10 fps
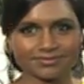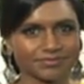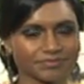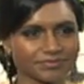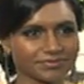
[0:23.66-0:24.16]

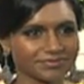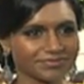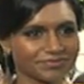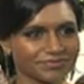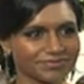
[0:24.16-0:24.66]

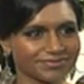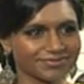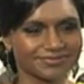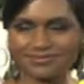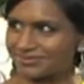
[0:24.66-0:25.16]

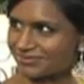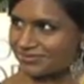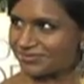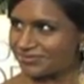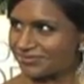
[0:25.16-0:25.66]

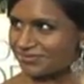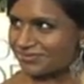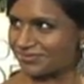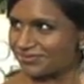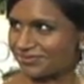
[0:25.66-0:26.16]

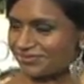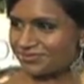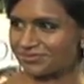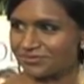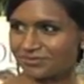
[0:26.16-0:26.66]

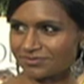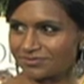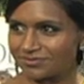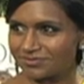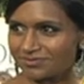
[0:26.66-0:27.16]

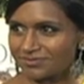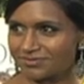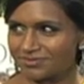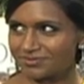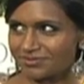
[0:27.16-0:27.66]
(not speaking)